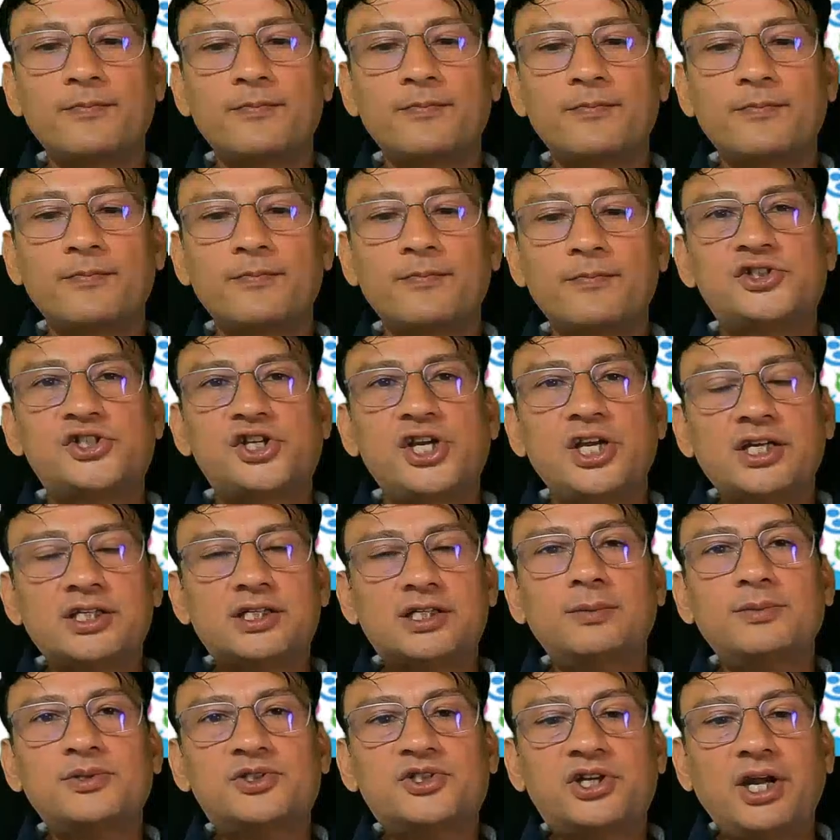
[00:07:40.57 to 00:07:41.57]
Share some
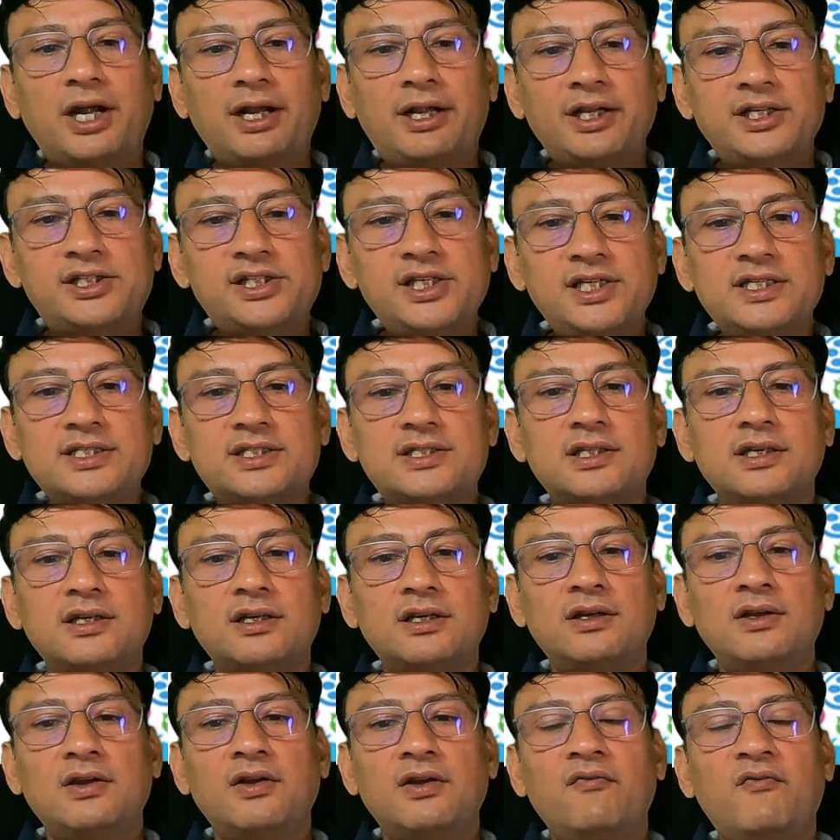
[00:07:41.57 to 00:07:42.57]
strategies
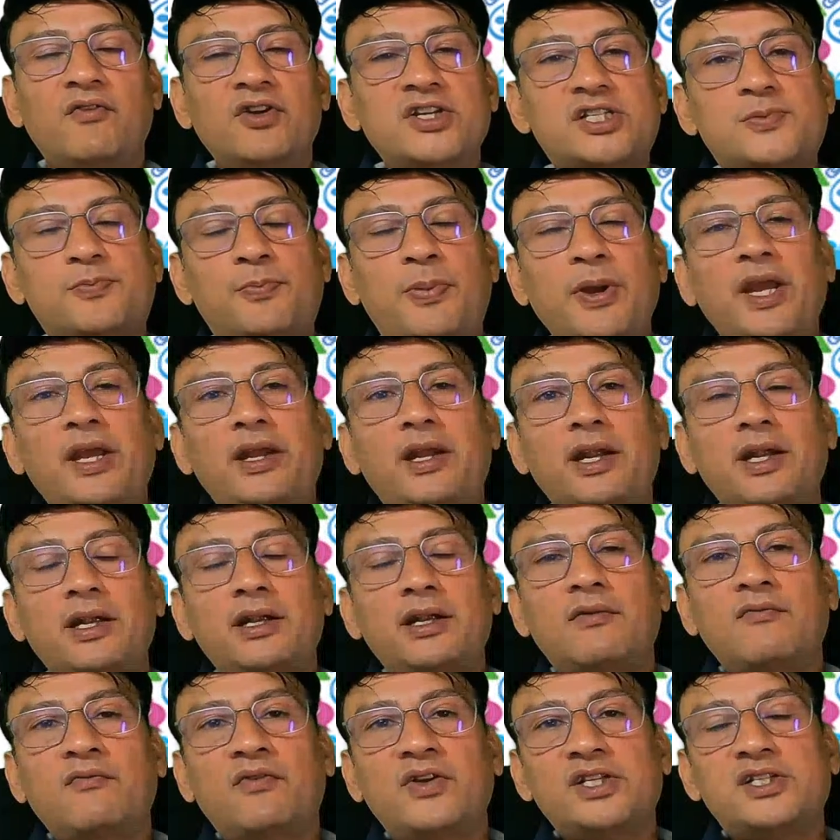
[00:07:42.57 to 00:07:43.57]
which
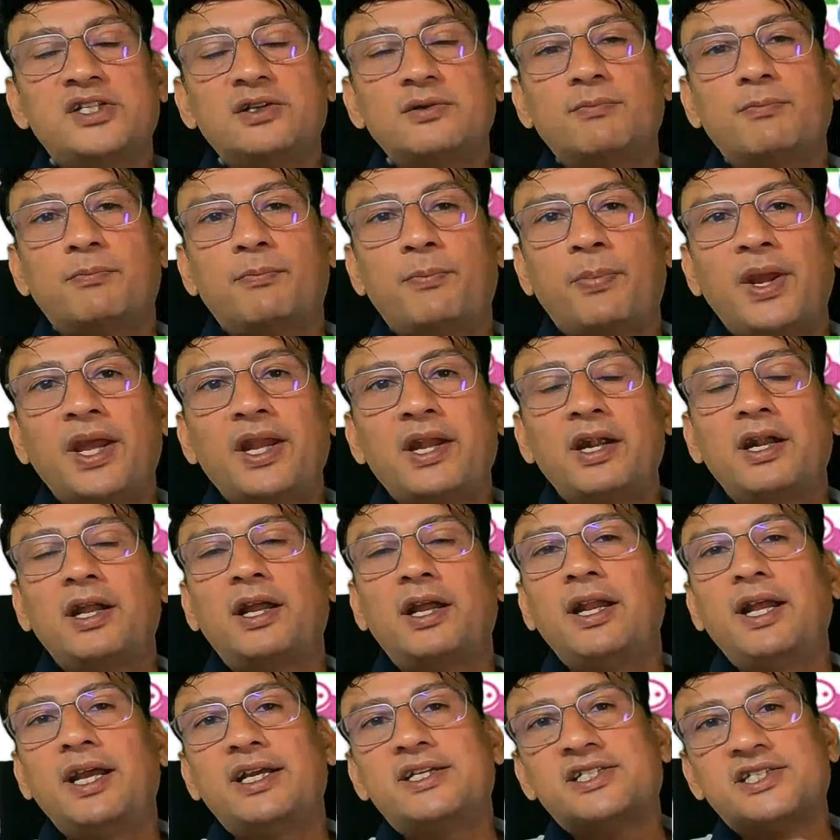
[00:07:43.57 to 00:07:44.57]
a parent can
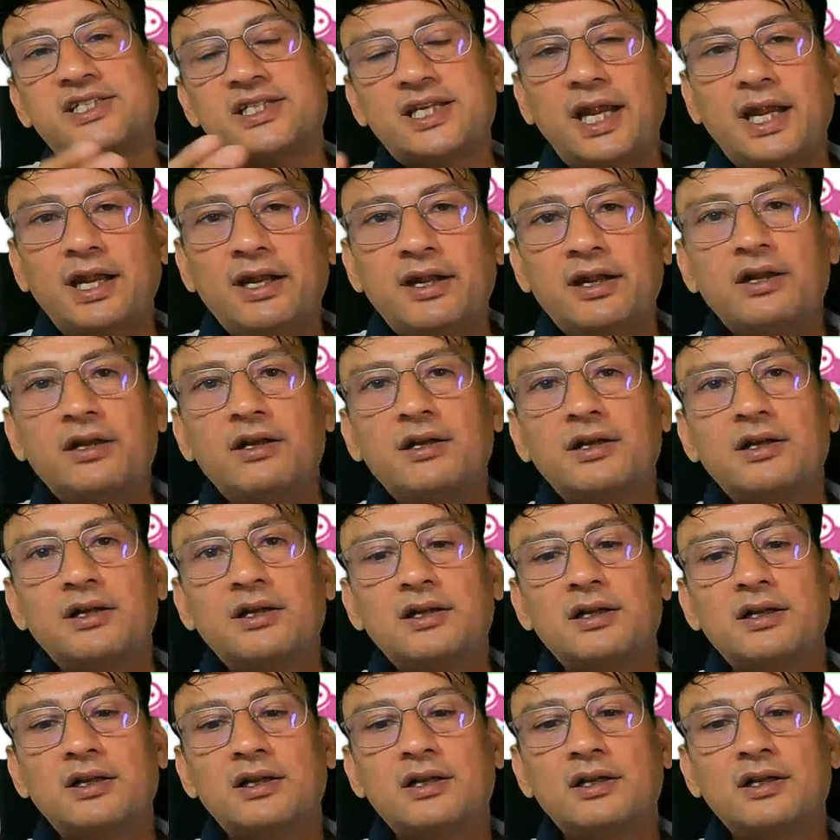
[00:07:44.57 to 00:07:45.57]
extend
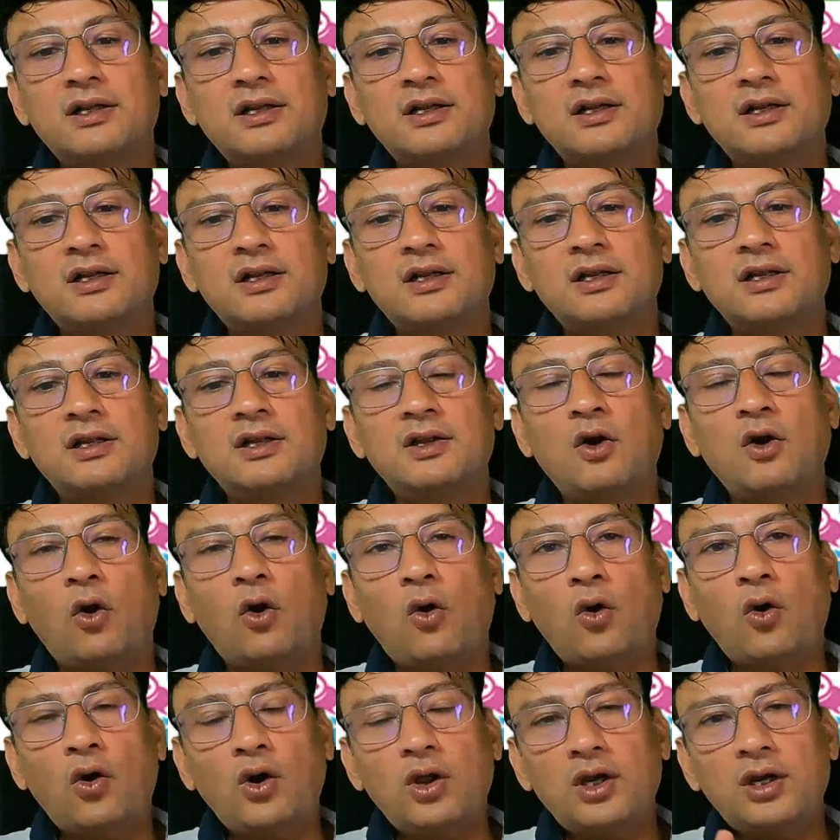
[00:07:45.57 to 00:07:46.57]

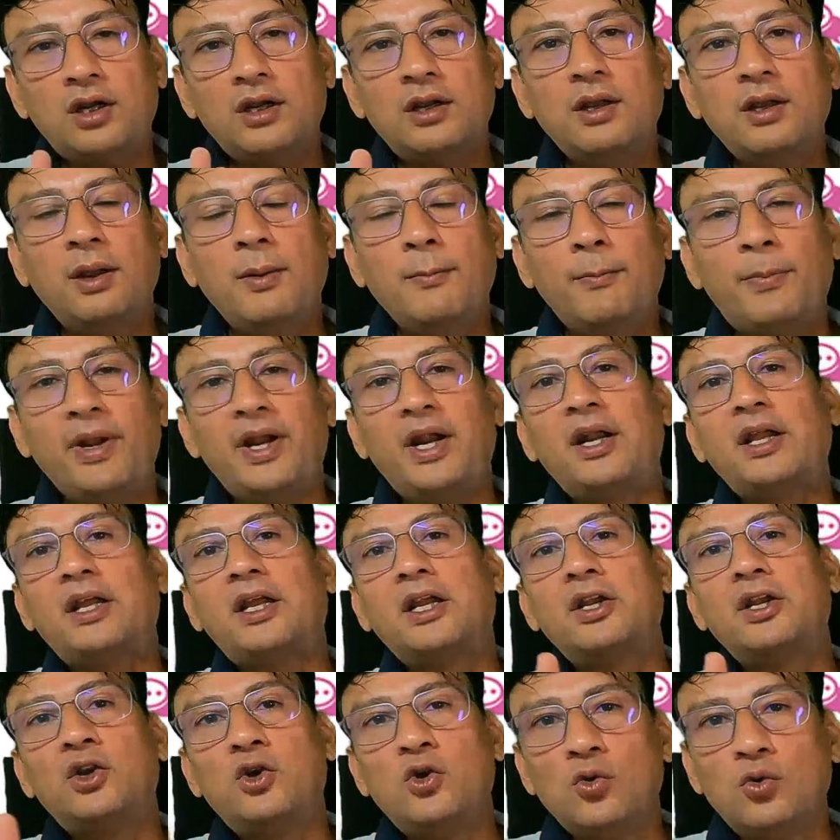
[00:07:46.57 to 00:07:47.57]
or parent can
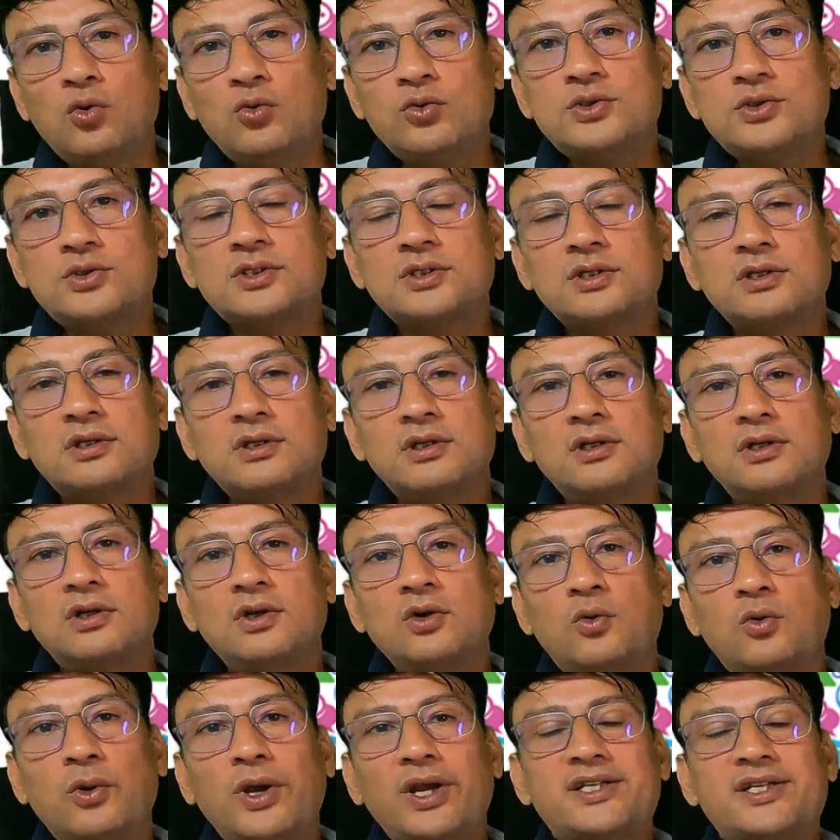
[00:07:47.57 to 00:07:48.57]
use
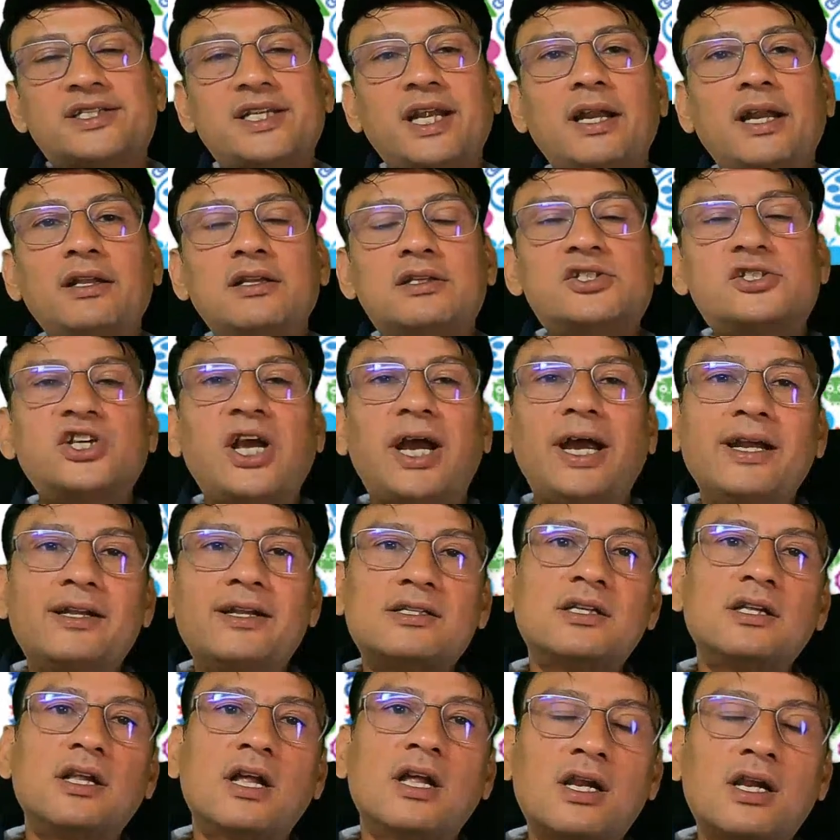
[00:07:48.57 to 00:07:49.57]
to extend child's
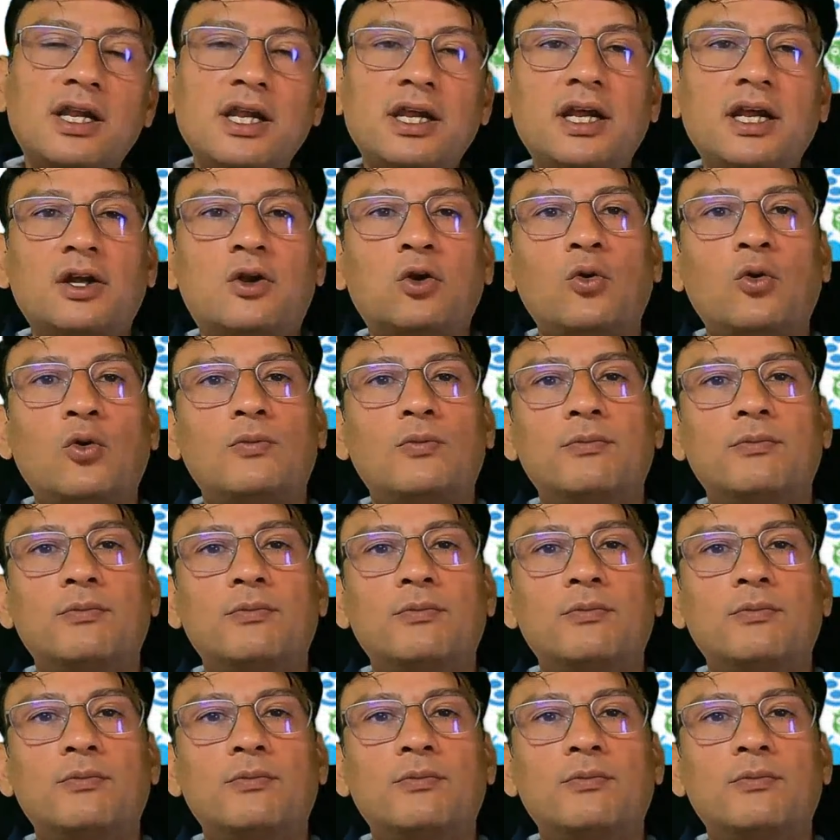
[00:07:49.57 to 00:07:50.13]
learning at home.